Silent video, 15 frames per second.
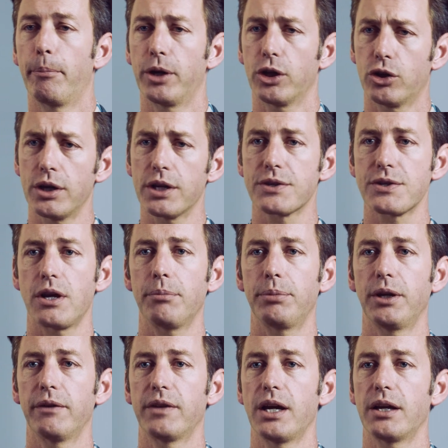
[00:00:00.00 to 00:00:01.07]
But a good
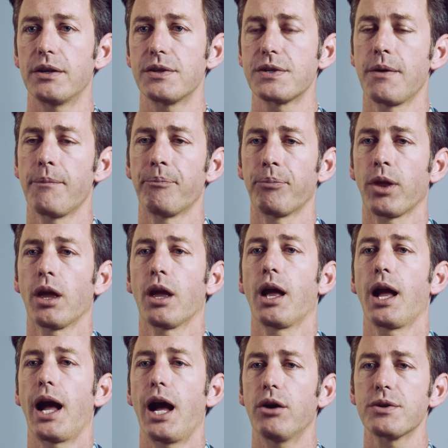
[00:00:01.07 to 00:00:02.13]
example of that is
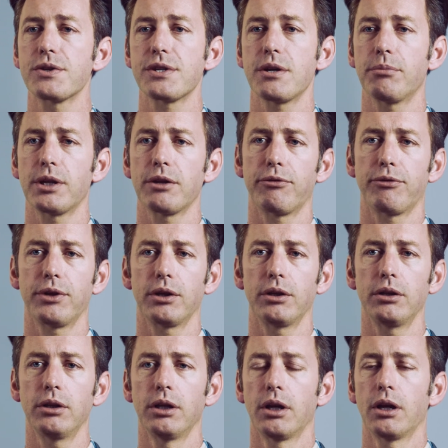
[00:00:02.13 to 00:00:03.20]
how does somebody
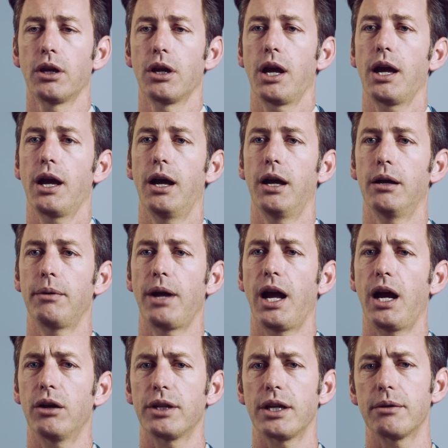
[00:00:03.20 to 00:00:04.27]
feel um,
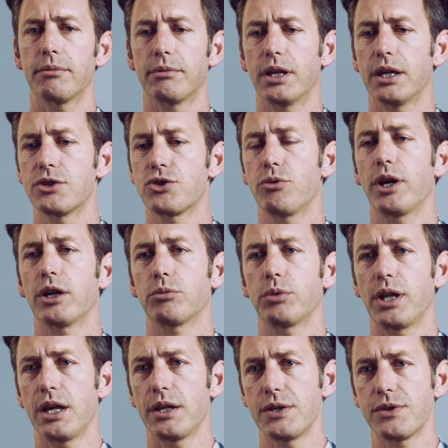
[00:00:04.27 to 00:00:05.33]
how they interact
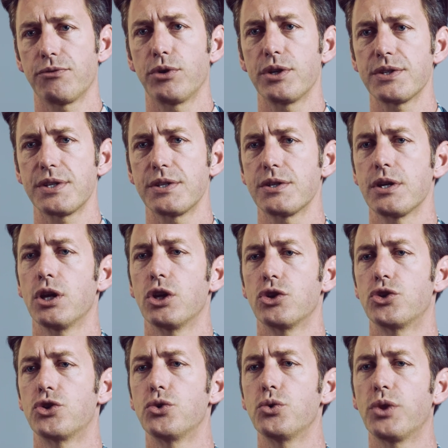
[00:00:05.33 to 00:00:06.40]
with others? For instance,
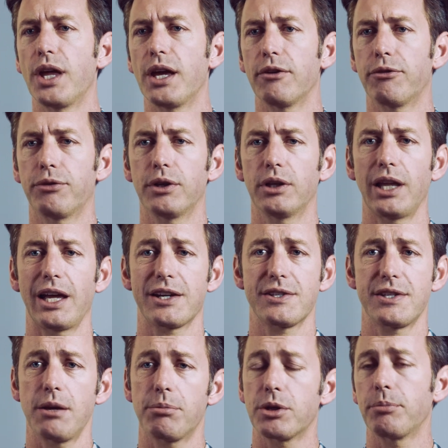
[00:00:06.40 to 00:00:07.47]
do they feel
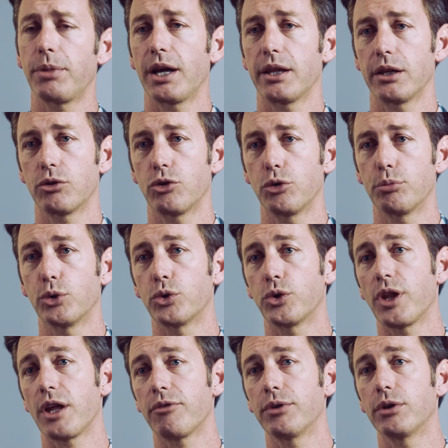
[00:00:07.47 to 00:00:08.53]
accepted by their group or
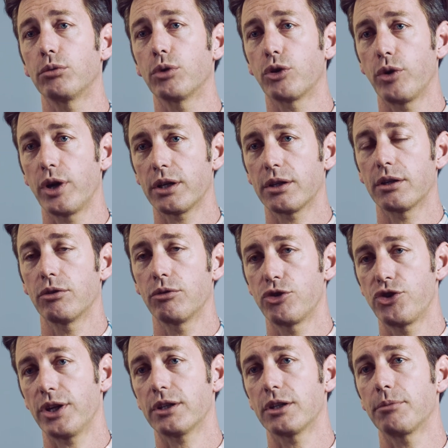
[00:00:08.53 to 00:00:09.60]
do they feel regret,
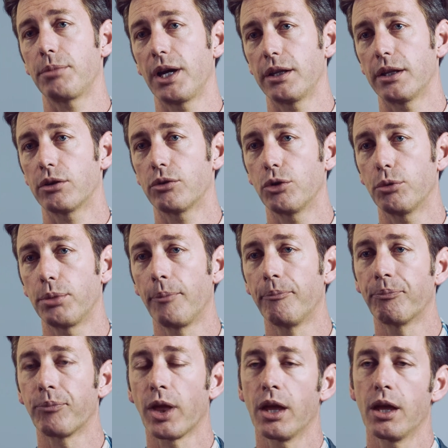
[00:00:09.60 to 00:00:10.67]
rejected by their group?
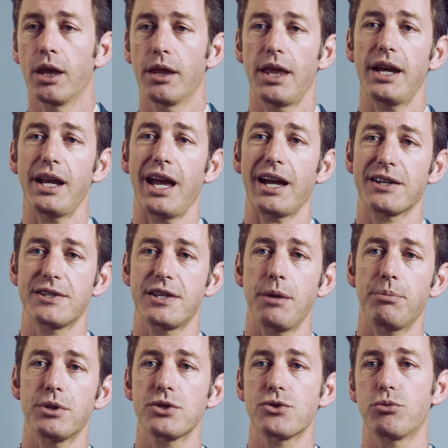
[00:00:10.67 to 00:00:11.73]
That
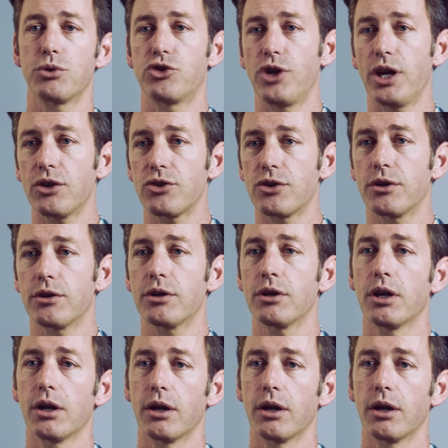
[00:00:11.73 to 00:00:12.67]
acceptance rejection